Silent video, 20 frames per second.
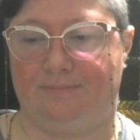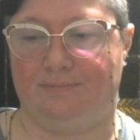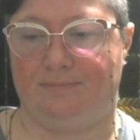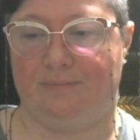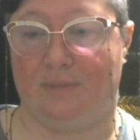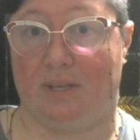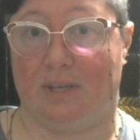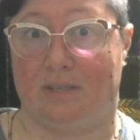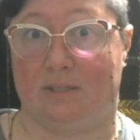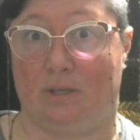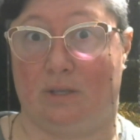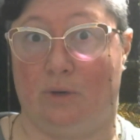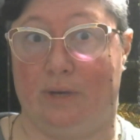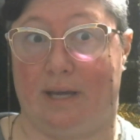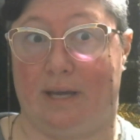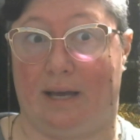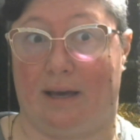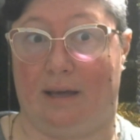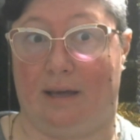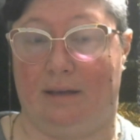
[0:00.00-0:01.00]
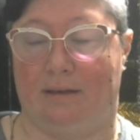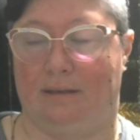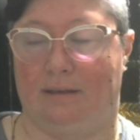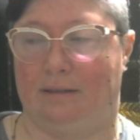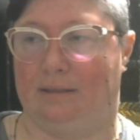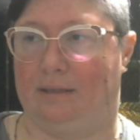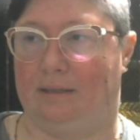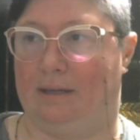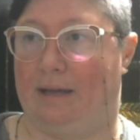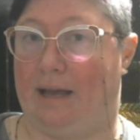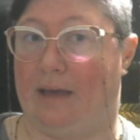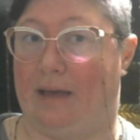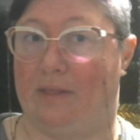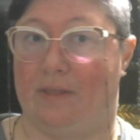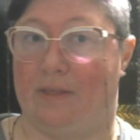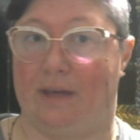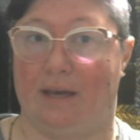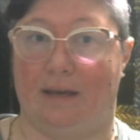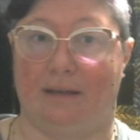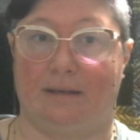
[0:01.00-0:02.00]
So yeah, and
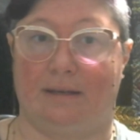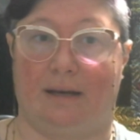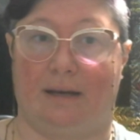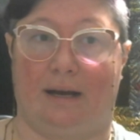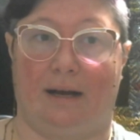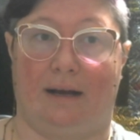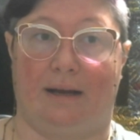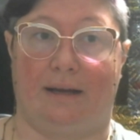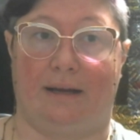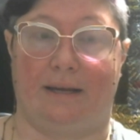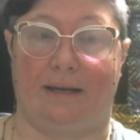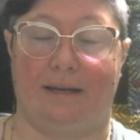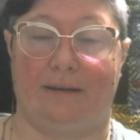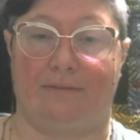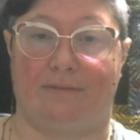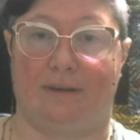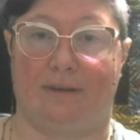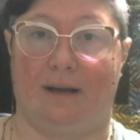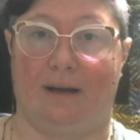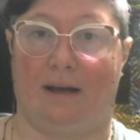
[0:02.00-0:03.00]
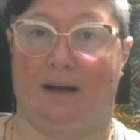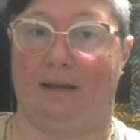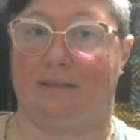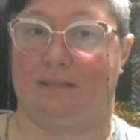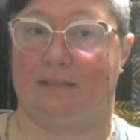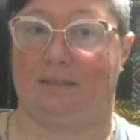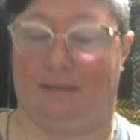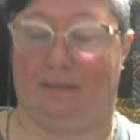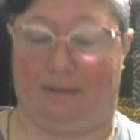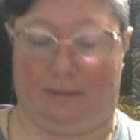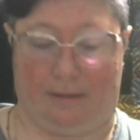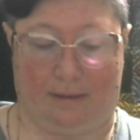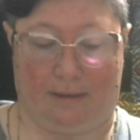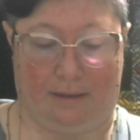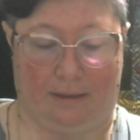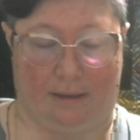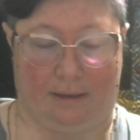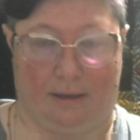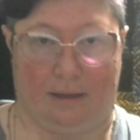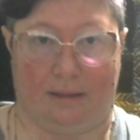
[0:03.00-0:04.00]
then I've got
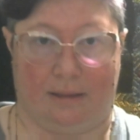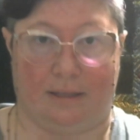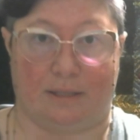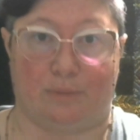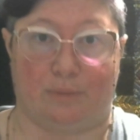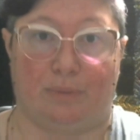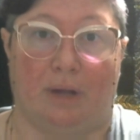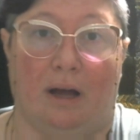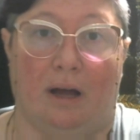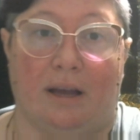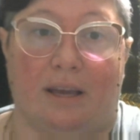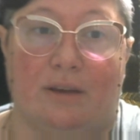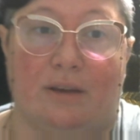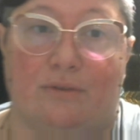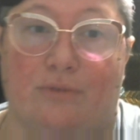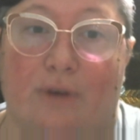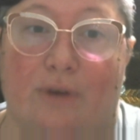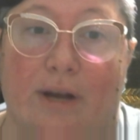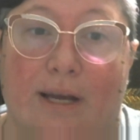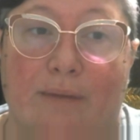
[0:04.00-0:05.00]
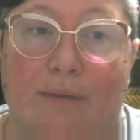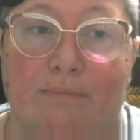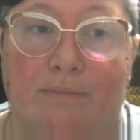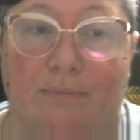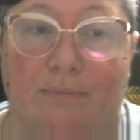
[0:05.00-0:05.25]
this blocking frame